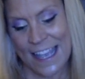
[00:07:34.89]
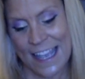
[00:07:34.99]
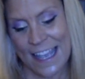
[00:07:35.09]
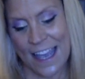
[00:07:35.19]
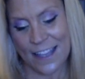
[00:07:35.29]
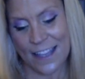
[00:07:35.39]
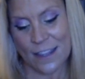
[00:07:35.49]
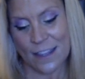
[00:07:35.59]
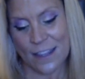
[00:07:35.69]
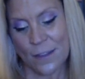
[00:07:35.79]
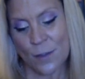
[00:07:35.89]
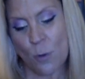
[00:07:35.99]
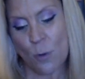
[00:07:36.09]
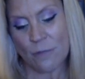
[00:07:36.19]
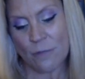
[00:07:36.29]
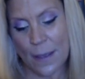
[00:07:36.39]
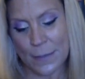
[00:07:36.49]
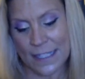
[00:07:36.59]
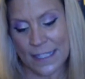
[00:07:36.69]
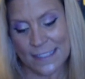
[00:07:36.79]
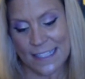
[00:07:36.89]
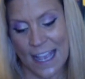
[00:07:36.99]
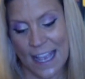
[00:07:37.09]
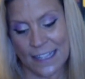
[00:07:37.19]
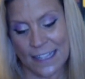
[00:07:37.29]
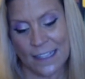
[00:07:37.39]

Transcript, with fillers: and the more feminine side,